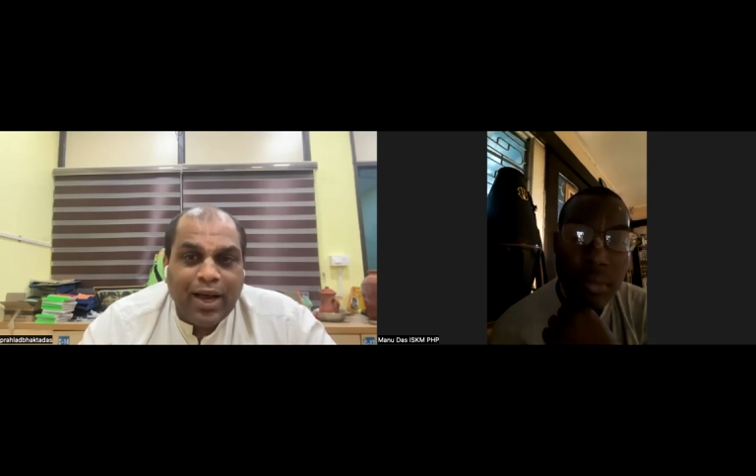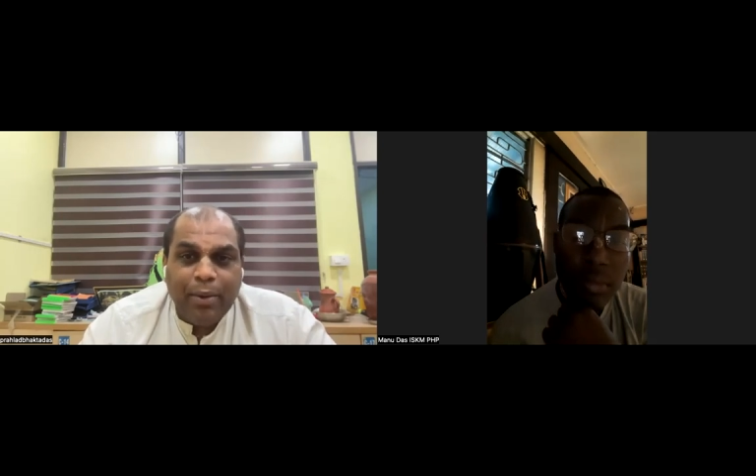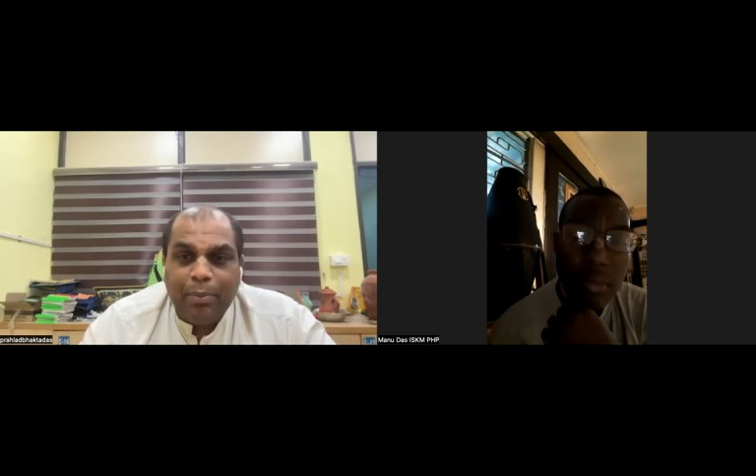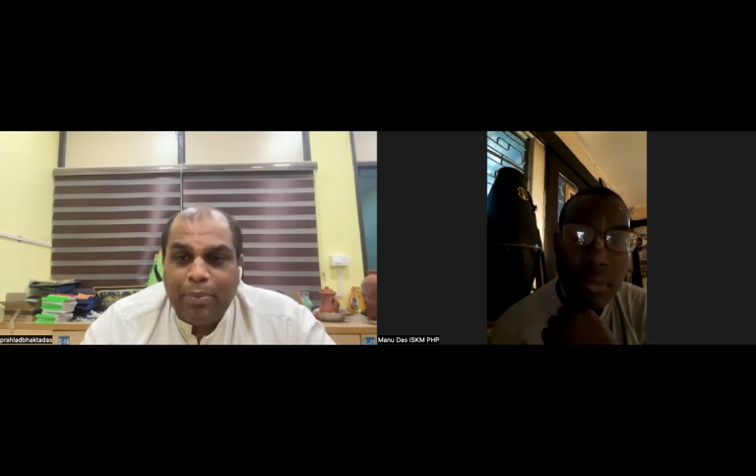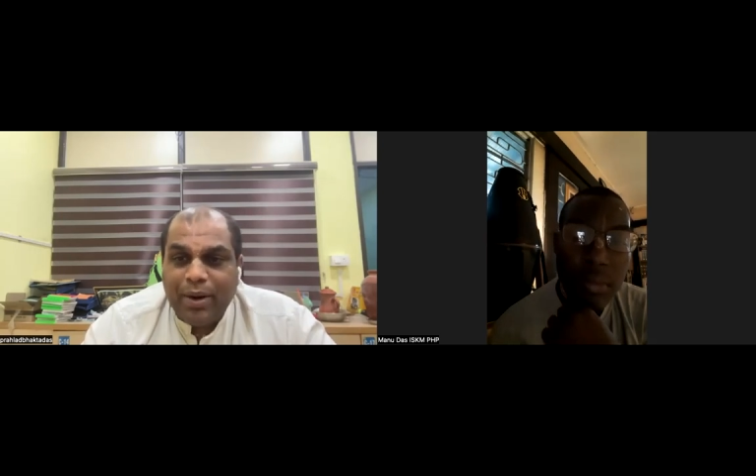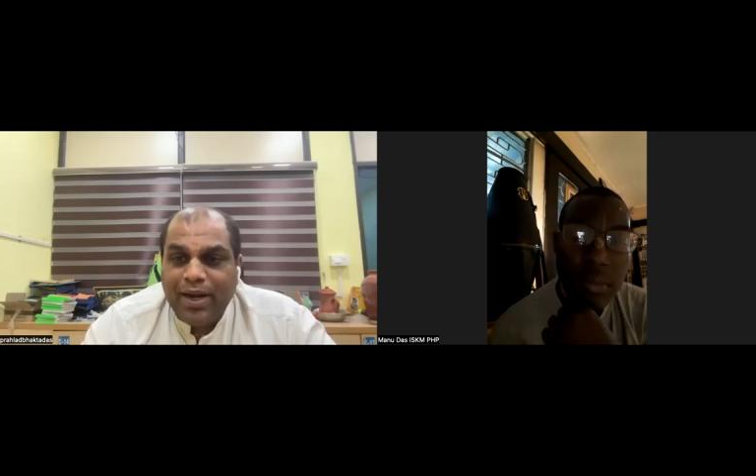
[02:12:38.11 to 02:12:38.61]

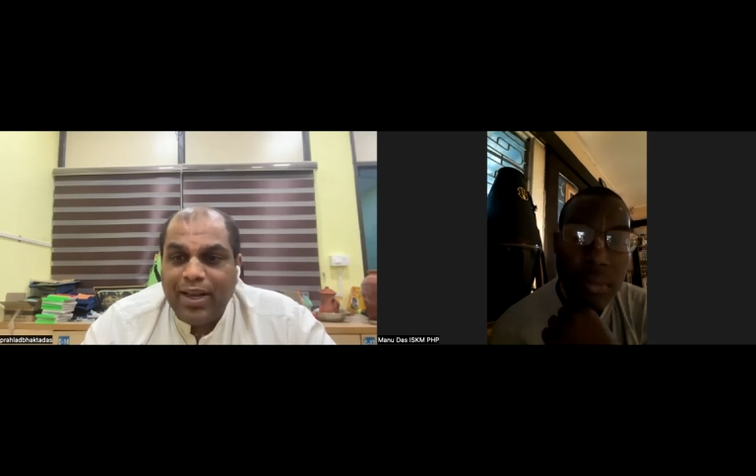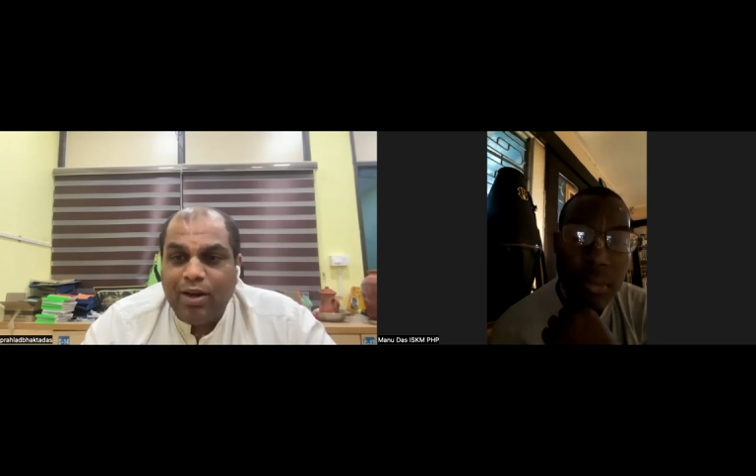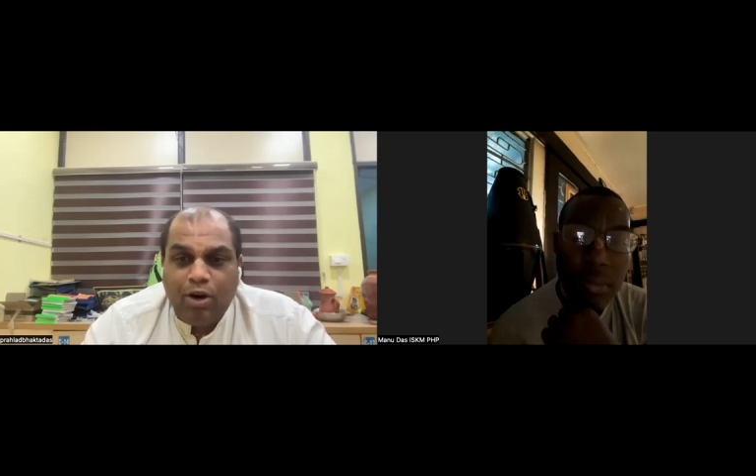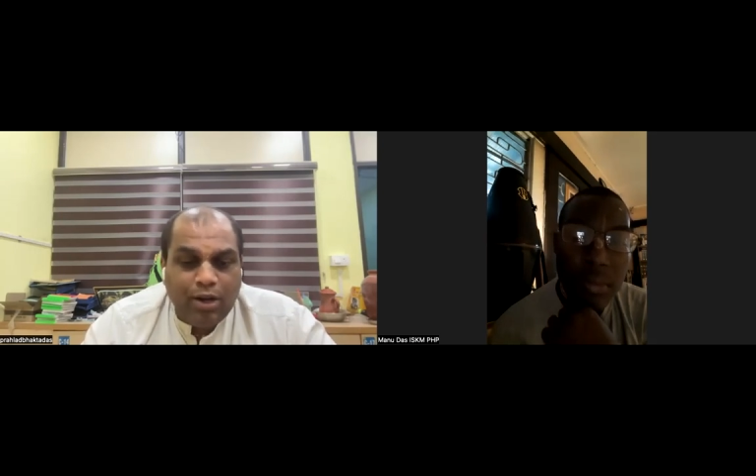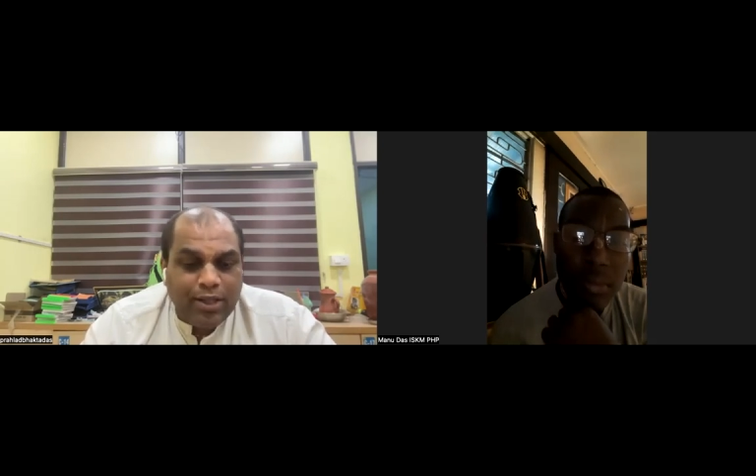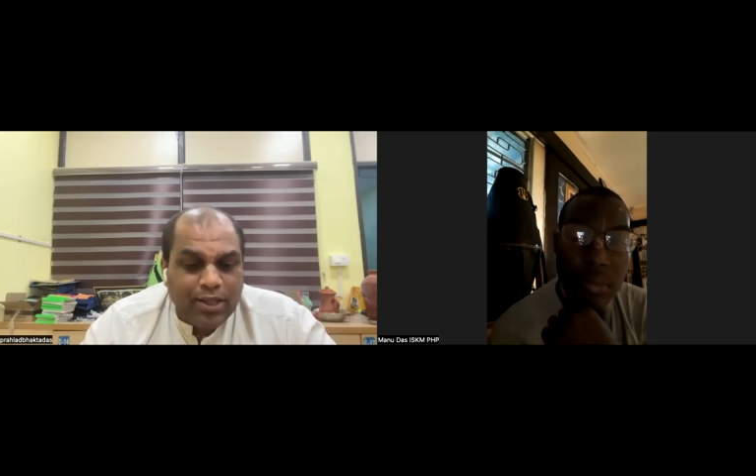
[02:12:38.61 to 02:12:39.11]
I'm printing
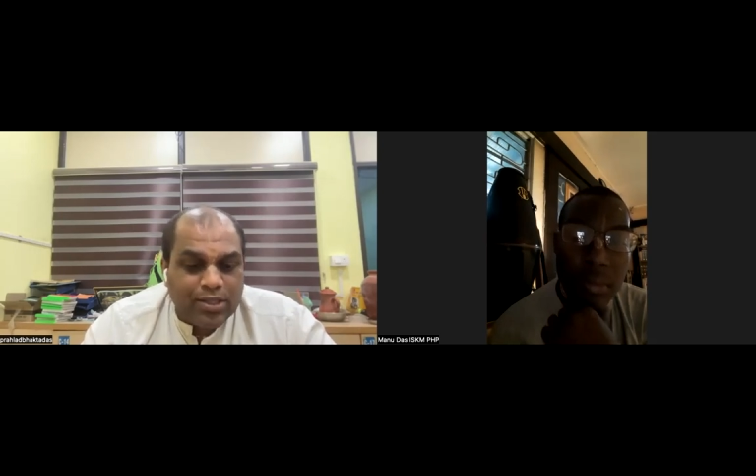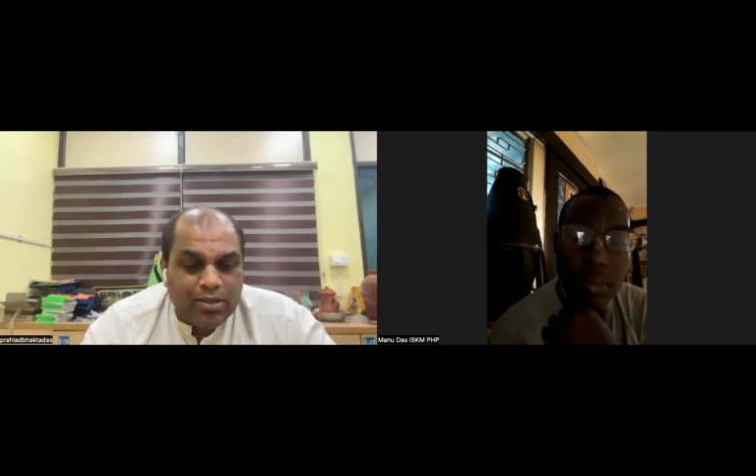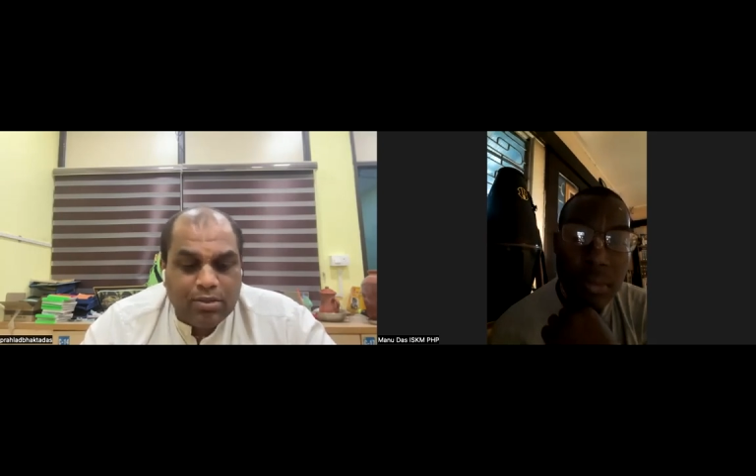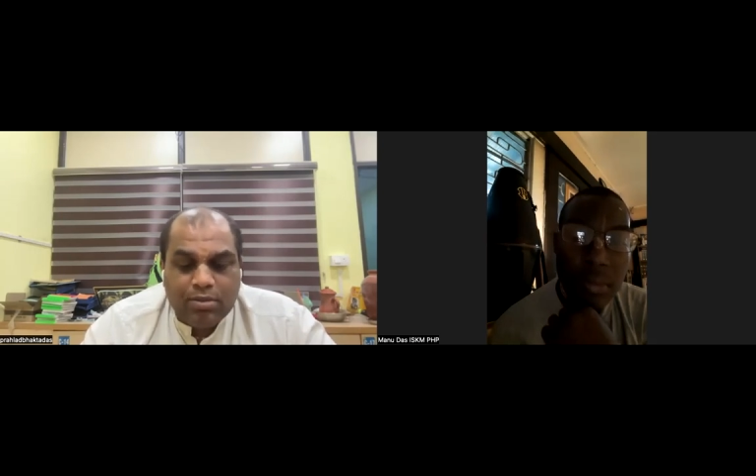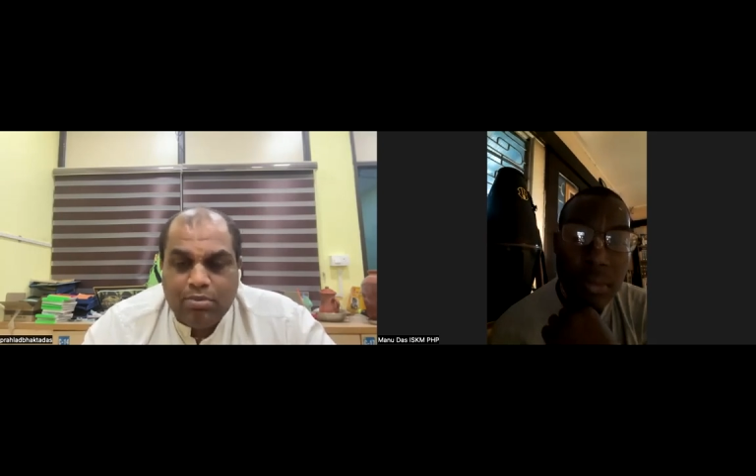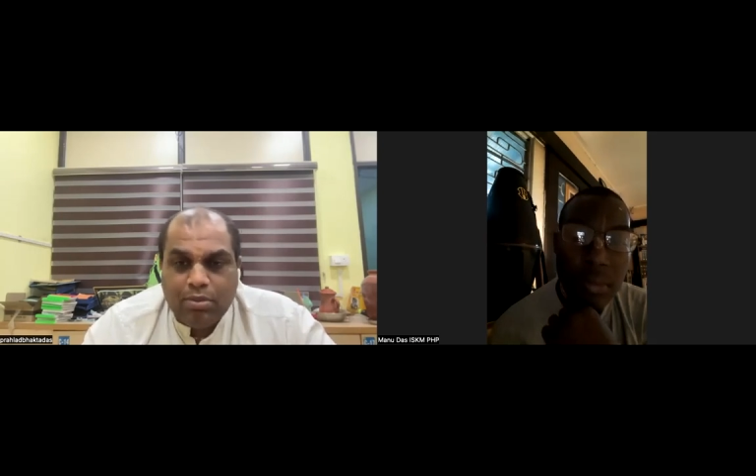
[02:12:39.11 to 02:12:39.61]
all
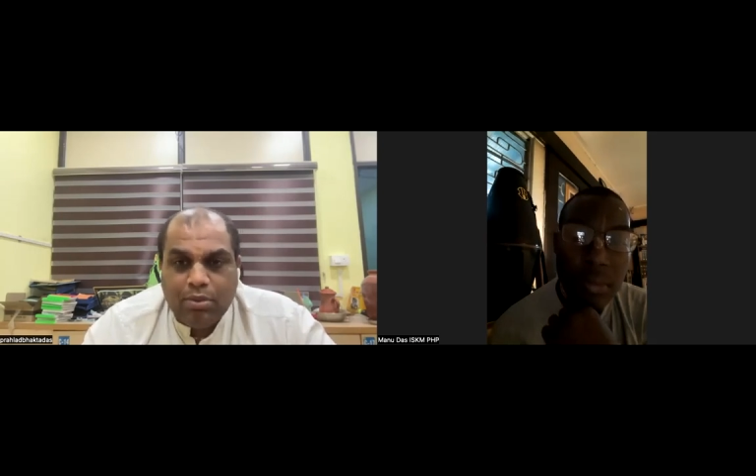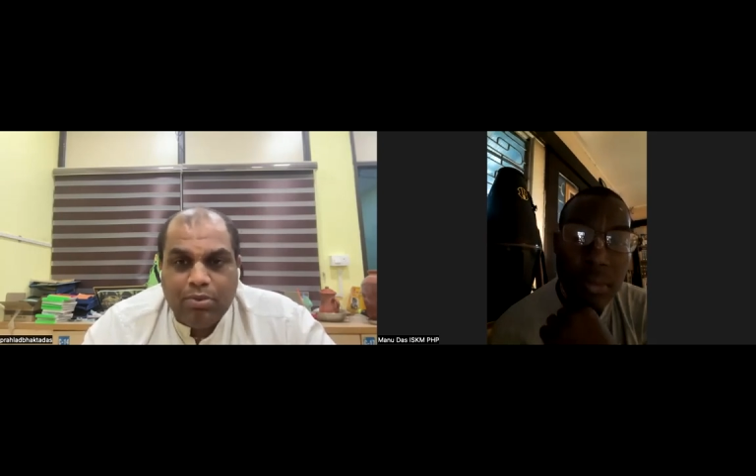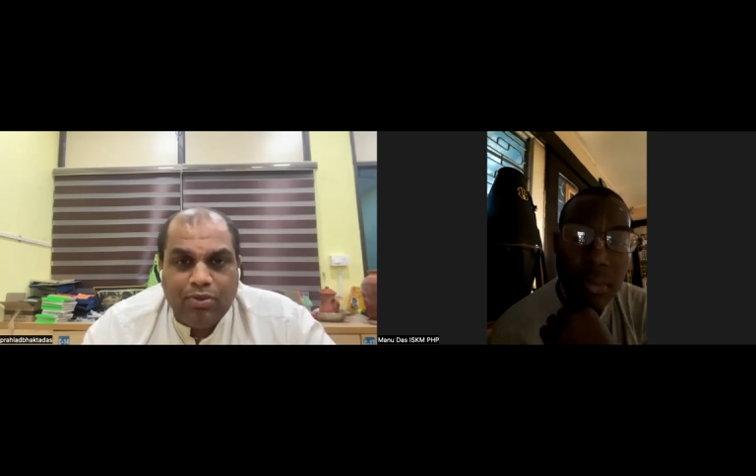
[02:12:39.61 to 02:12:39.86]
these